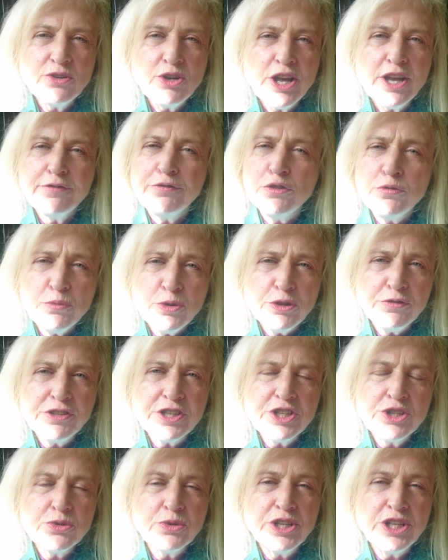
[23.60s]
You know, if you've moved
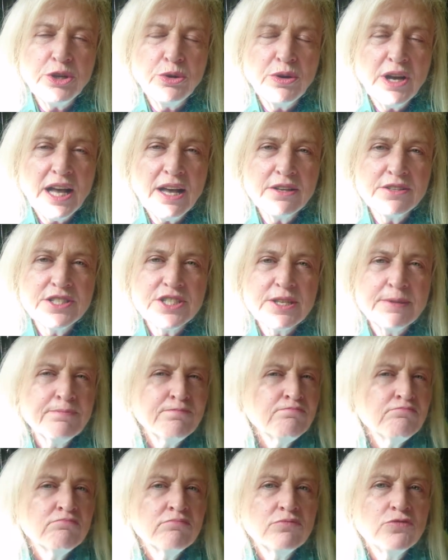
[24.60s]
into a new house,
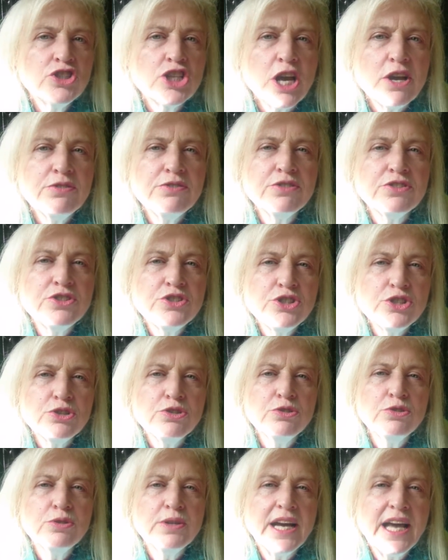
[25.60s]
don't
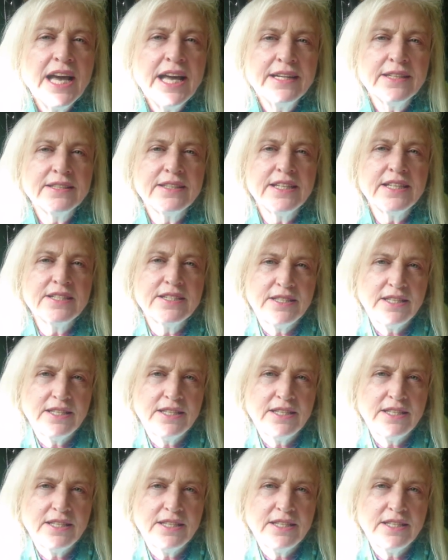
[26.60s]
do anything